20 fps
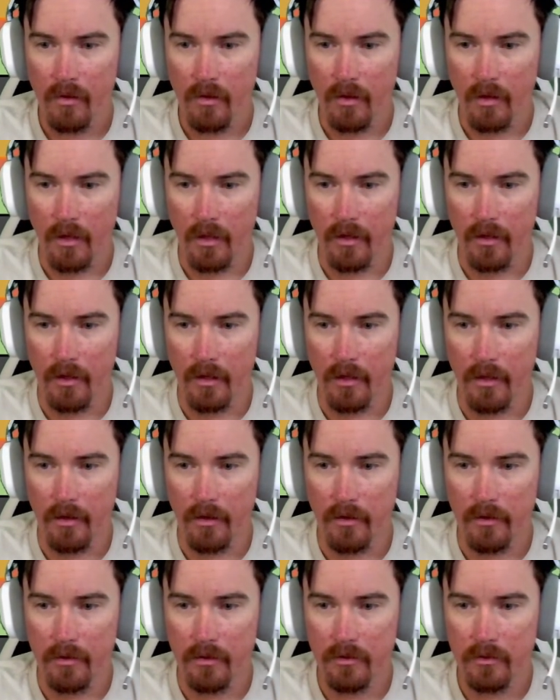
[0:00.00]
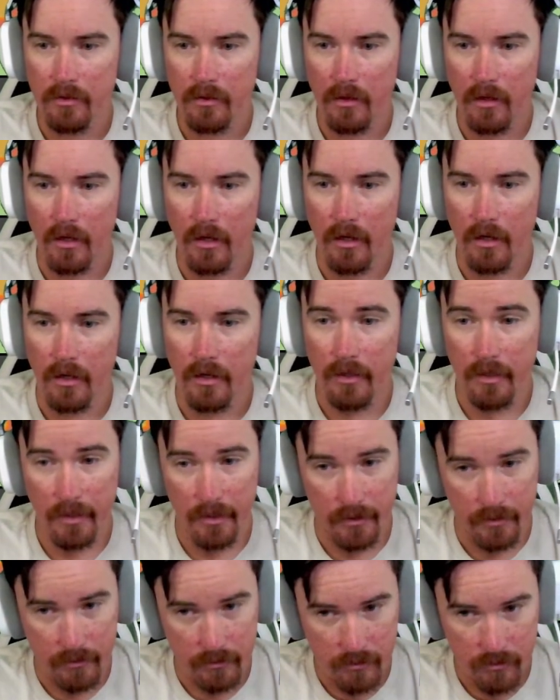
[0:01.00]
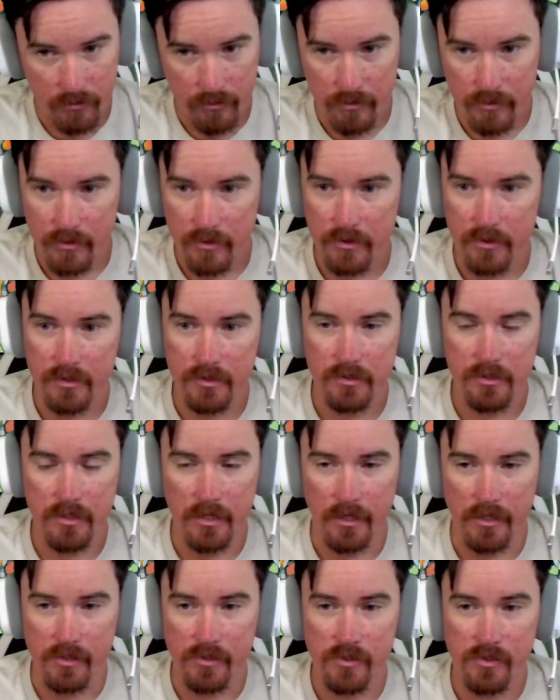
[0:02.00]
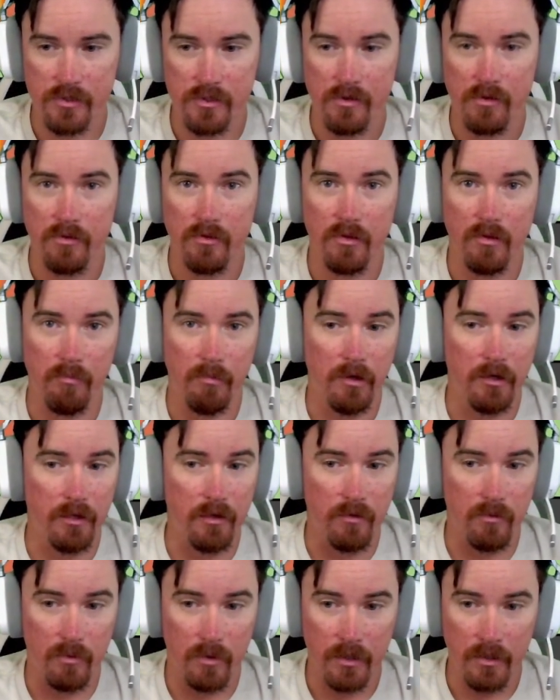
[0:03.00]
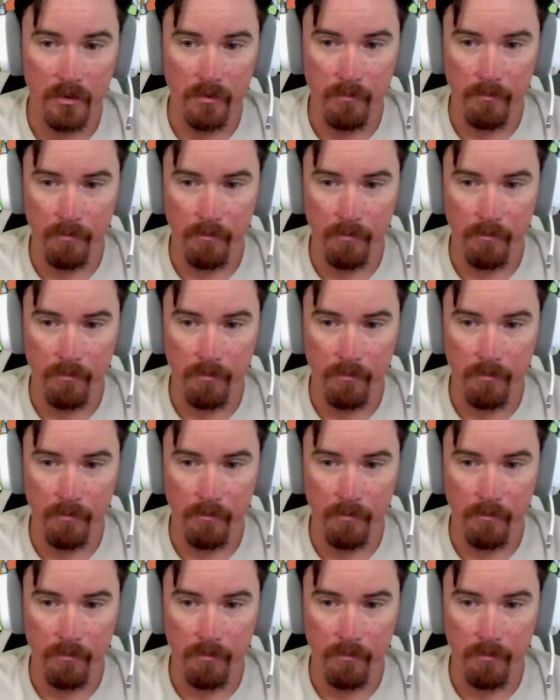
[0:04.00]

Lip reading: And then It takes the money away.